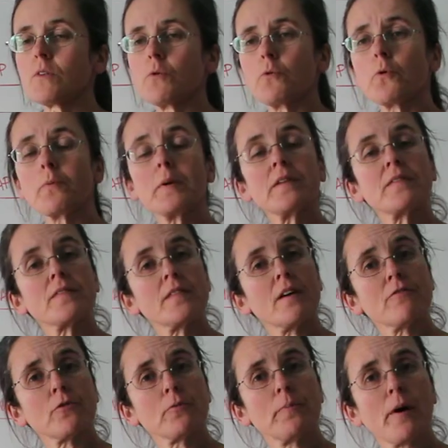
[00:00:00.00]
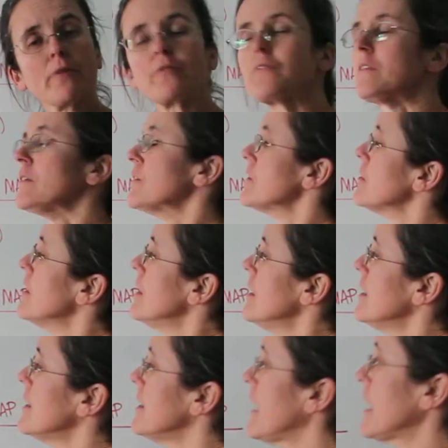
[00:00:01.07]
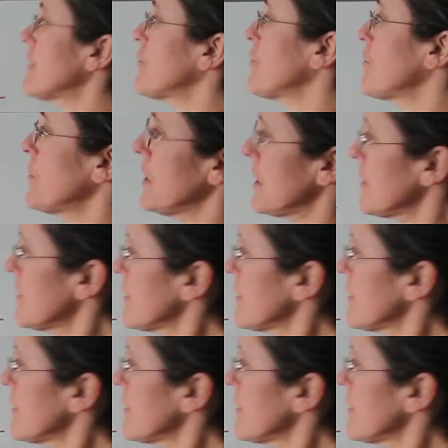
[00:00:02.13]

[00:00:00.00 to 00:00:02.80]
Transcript: will be in several post-its. Next week,